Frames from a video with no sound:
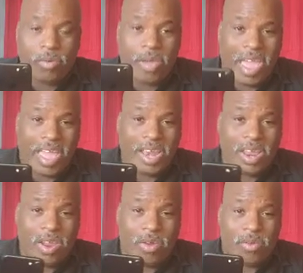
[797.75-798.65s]
do an
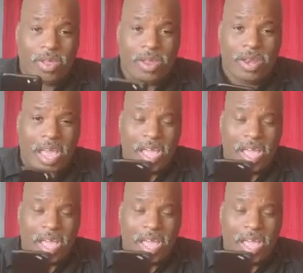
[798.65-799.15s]
edit on here,